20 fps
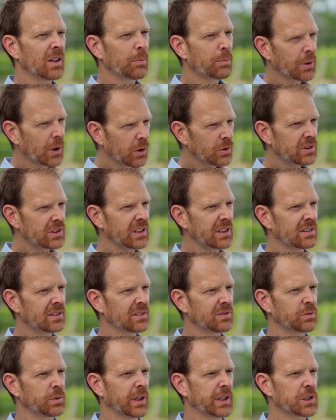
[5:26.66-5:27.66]
the proceeds
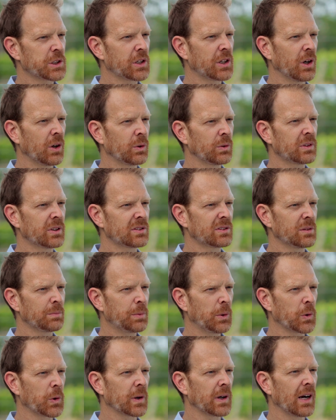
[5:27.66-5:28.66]
of which go to
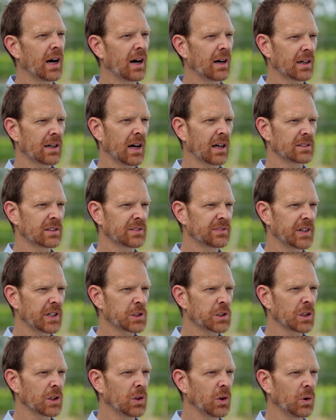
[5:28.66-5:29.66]
support our
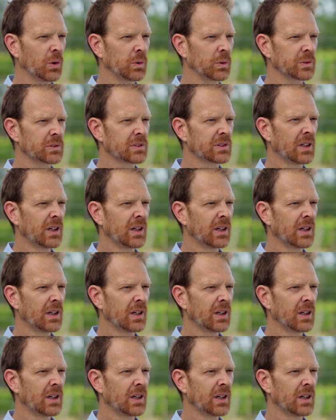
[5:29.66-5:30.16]
conservation goals.